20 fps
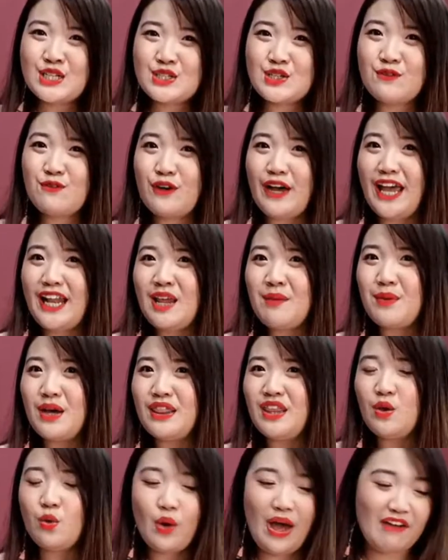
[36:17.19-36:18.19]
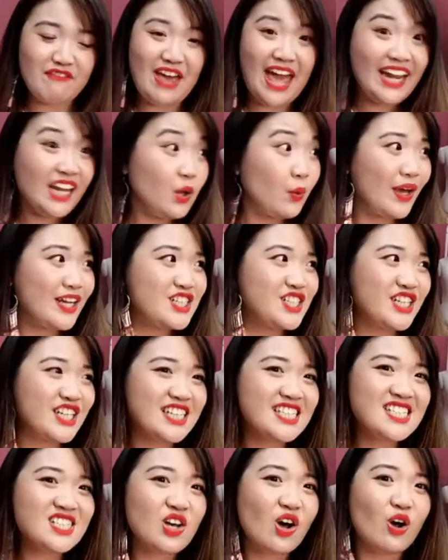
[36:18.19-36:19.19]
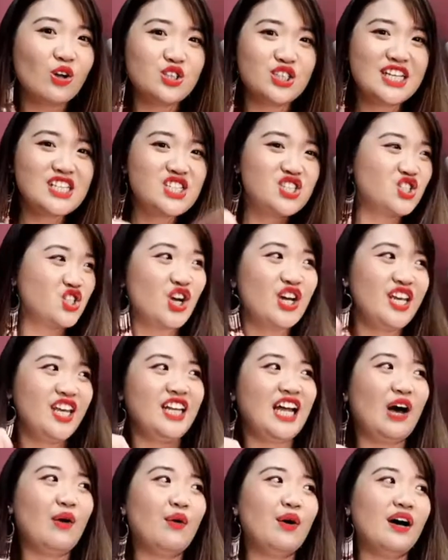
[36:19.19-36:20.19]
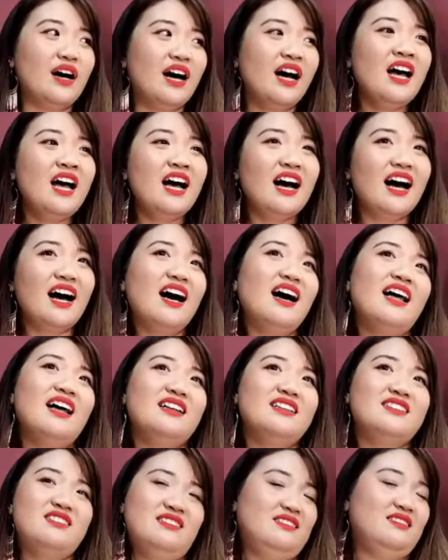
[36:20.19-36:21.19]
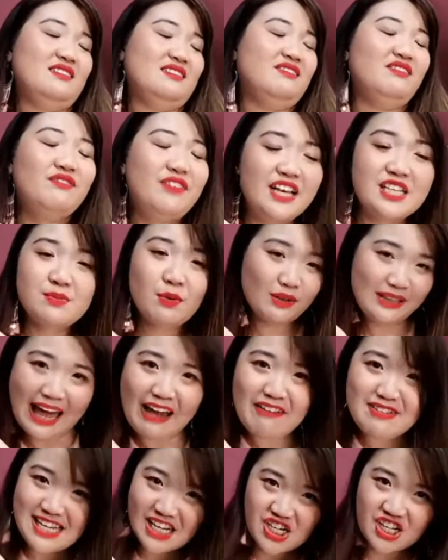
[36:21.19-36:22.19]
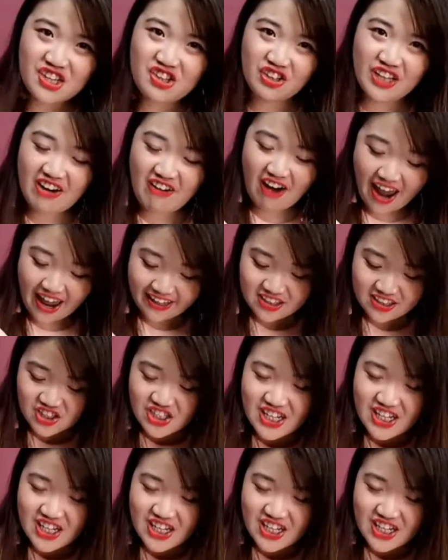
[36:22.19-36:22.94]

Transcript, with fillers: So for anybody who have any questions or just join in our uh, Facebook live session today, right?